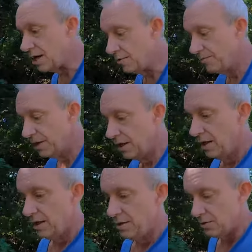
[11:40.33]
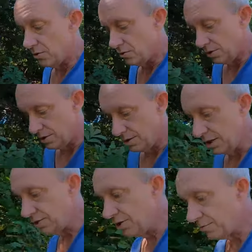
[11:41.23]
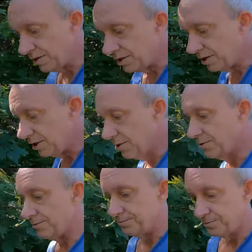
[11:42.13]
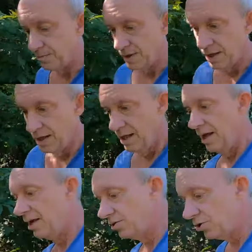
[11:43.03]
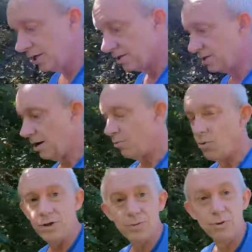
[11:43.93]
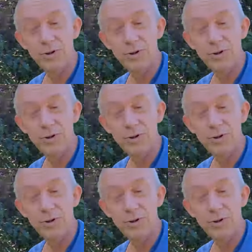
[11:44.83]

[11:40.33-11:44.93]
now. So next year will be 10 years. And she has not once